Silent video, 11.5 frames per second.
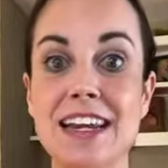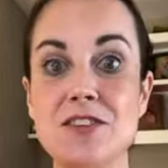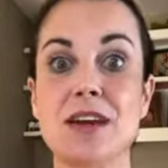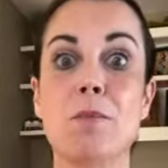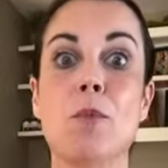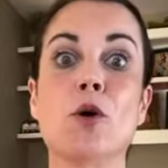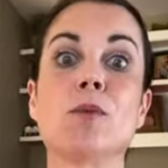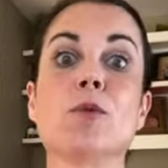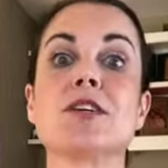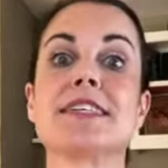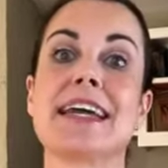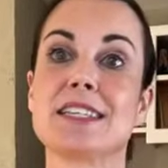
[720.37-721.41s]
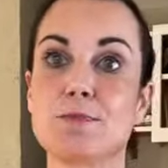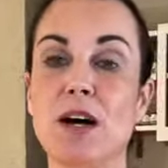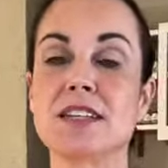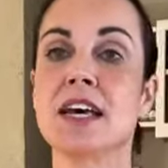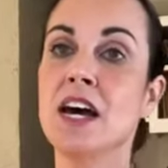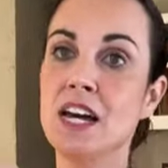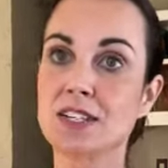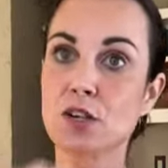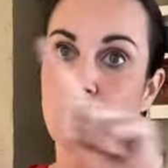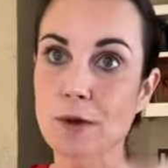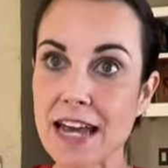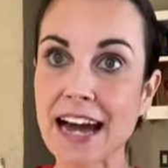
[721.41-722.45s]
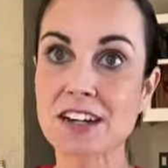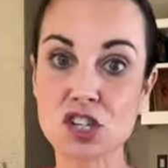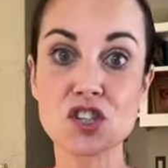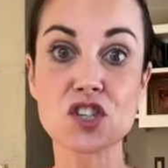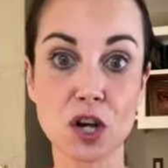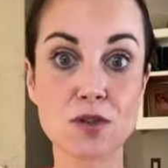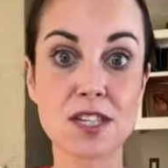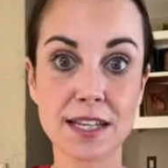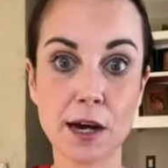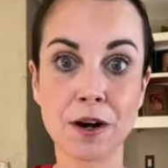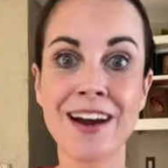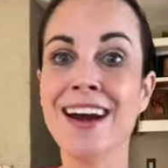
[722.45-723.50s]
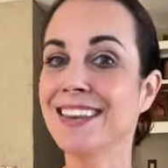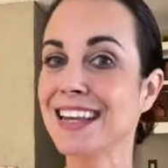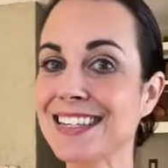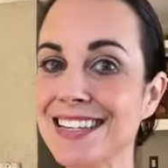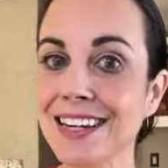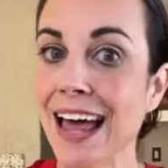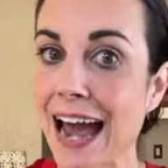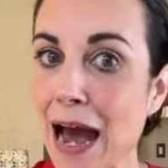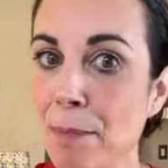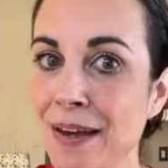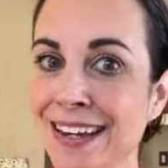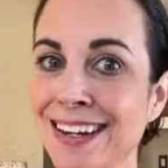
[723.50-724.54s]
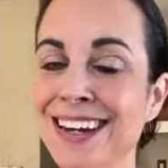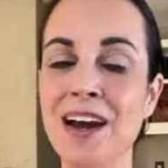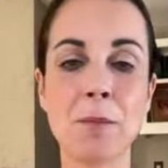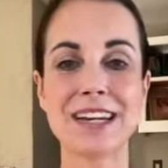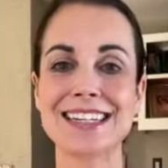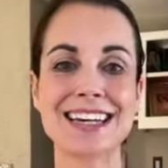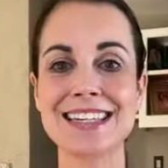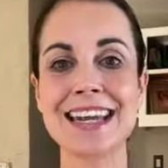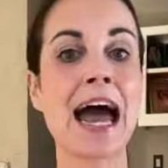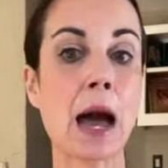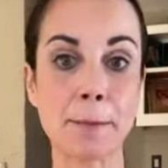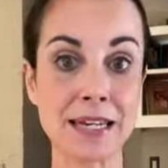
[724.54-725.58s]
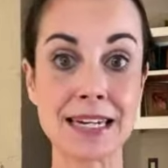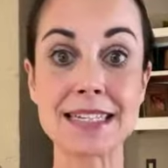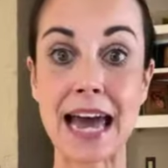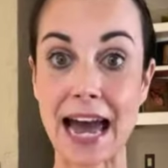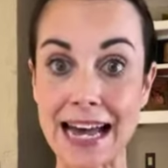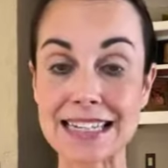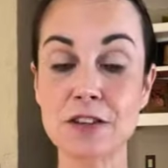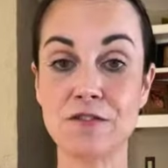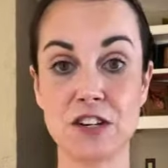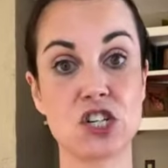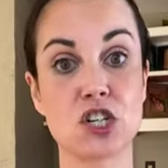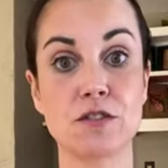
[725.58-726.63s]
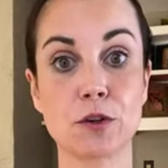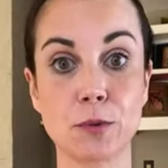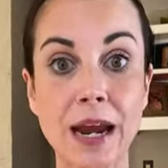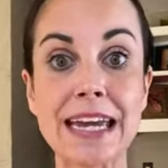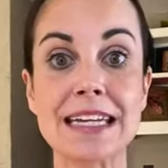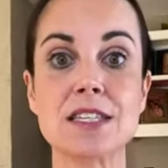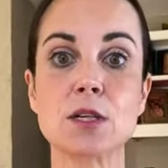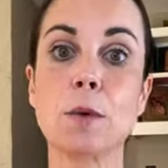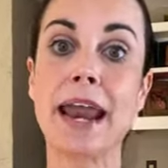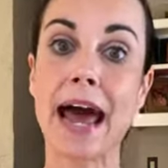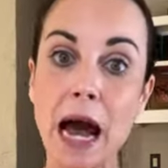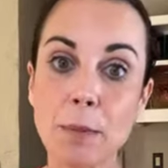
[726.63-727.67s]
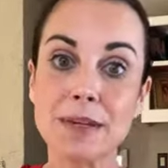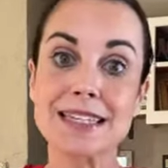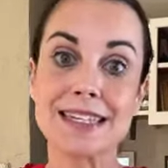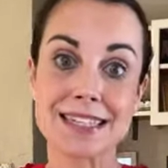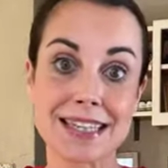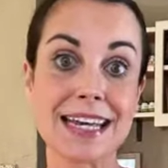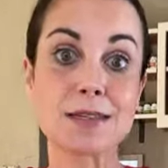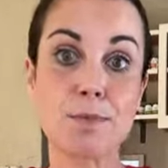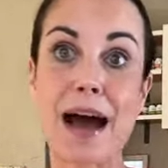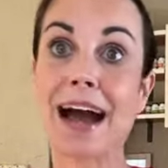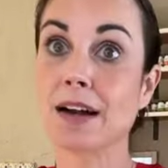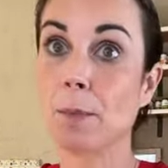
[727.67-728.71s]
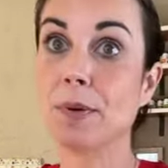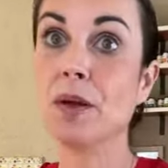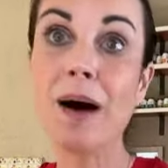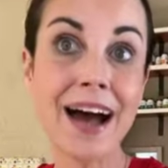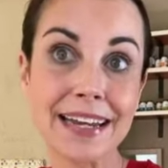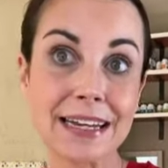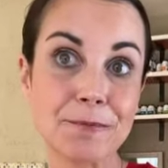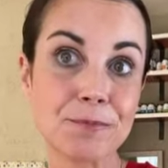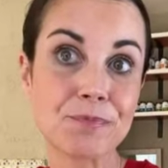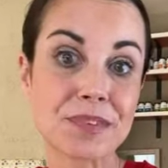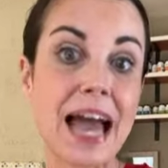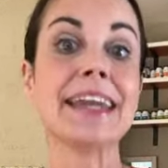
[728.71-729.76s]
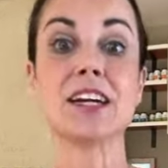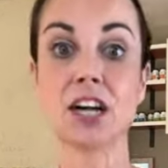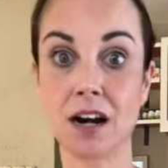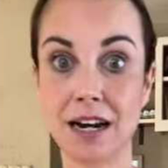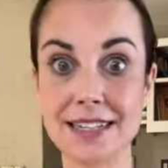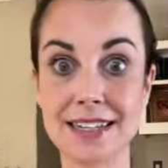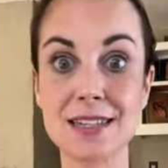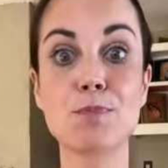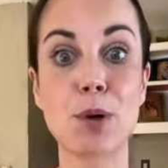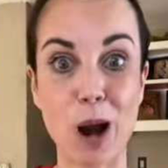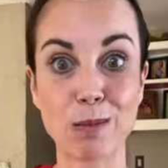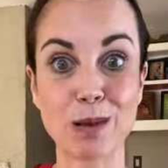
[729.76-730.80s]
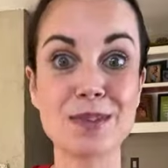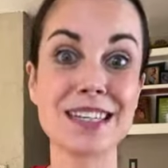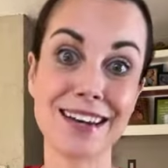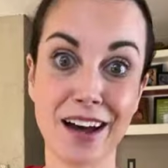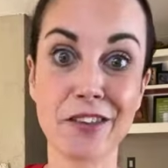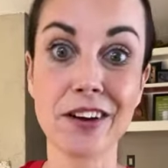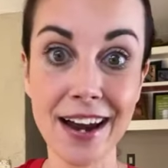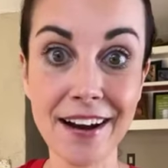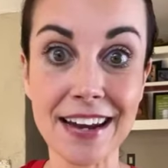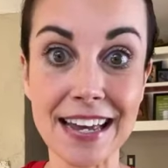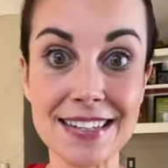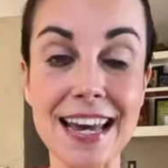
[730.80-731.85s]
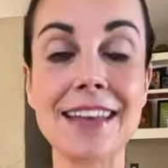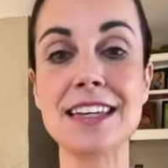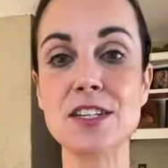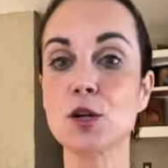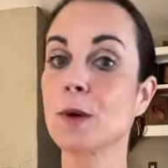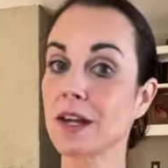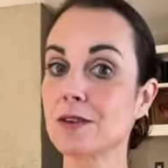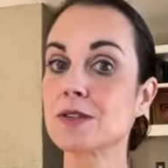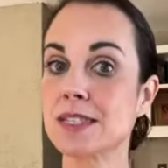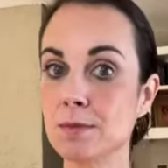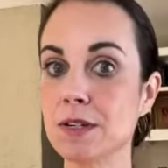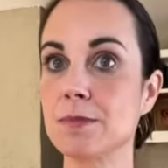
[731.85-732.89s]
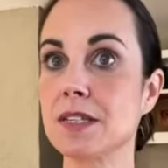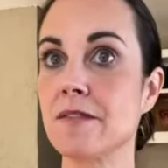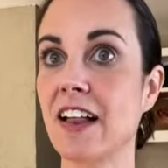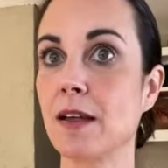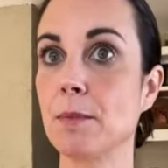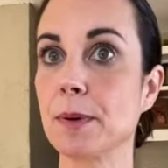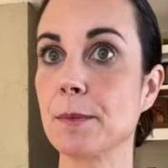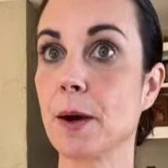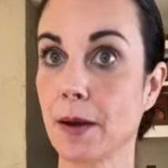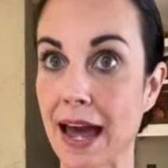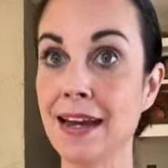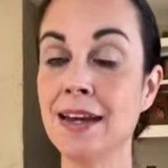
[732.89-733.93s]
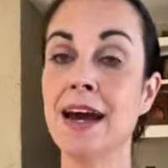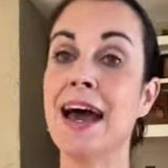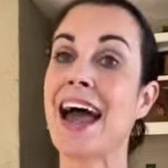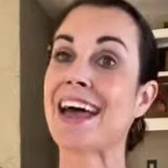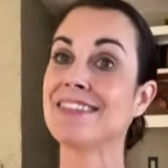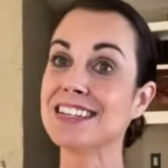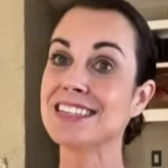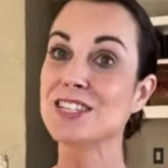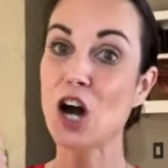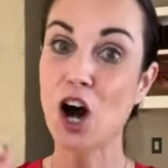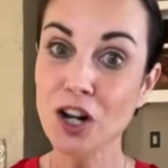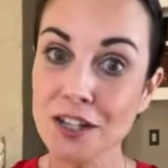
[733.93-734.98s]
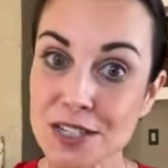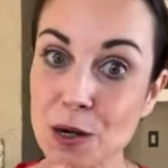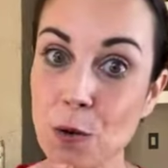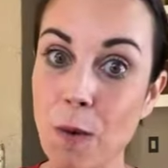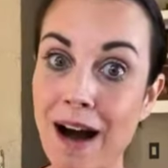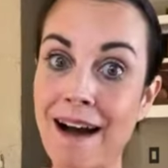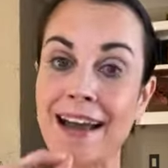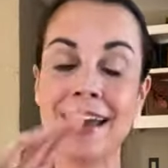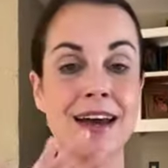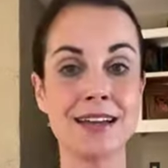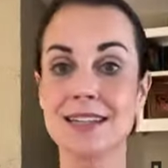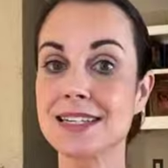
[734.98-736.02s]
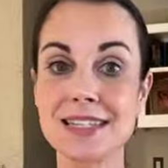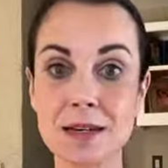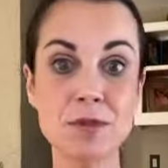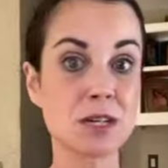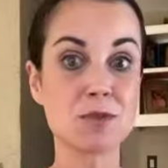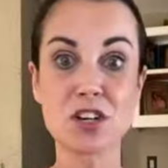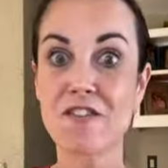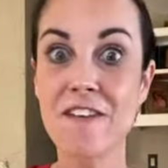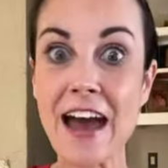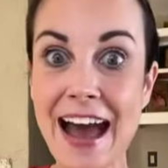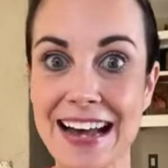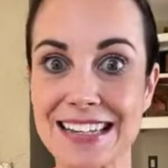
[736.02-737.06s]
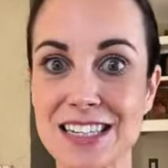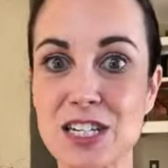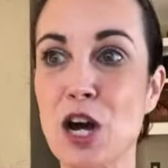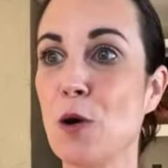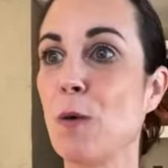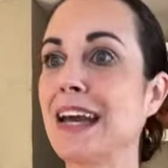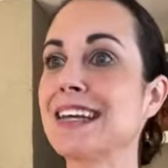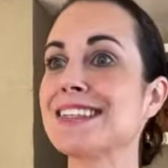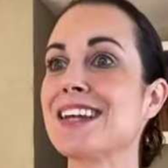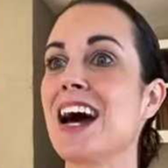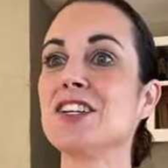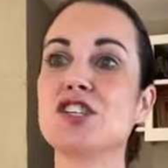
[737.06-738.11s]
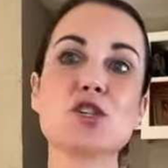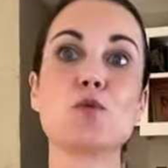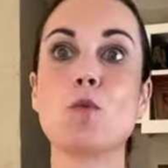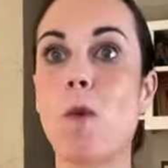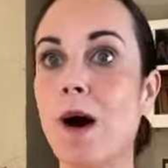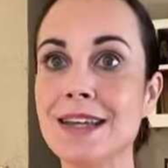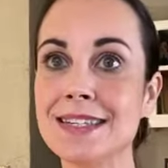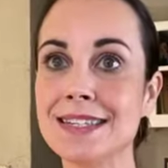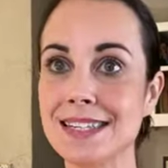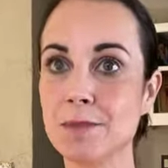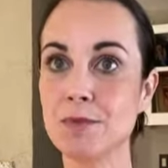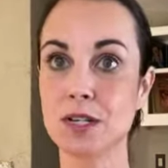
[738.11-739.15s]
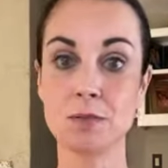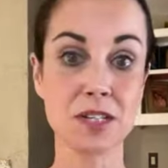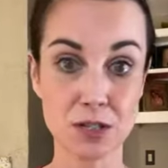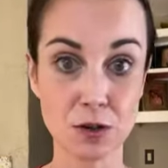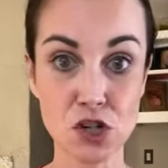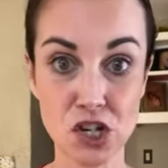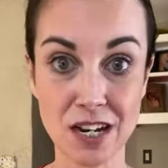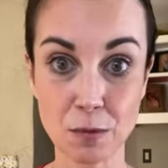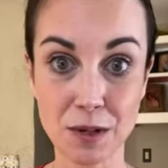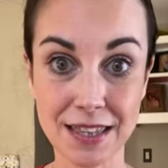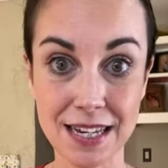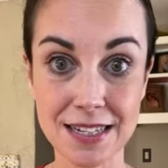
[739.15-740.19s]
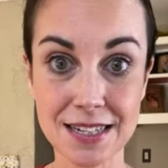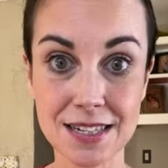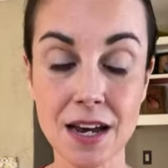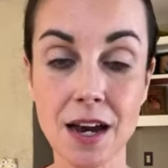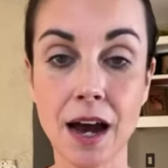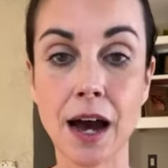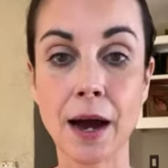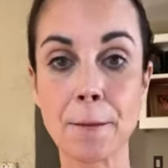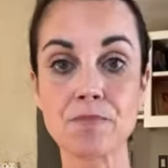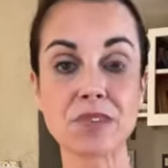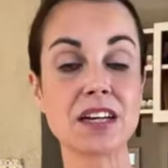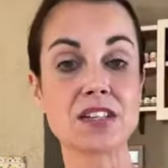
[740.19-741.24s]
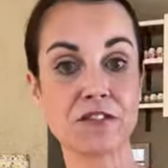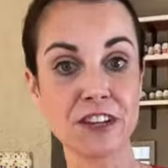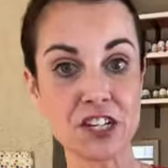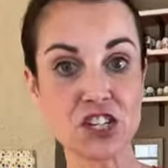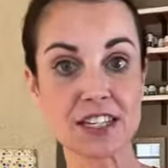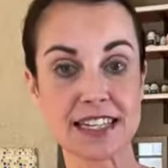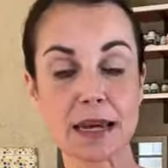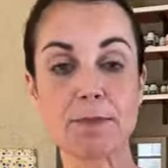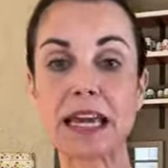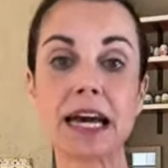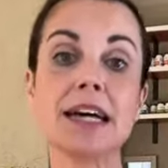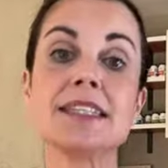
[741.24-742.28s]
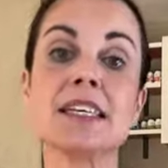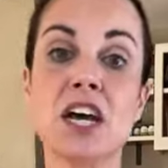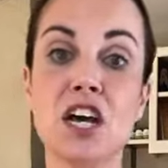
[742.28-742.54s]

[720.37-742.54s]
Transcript: and you get more and more tennis balls. So the reactions go slower. They still happen, but it doesn't happen as as efficient of a rate. So what happens is things back up in the body and it causes problems in other areas. And these are where those symptoms develop okay? And this is also why the symptoms are vast, why it's not just one symptom associated with this um, deficiency, because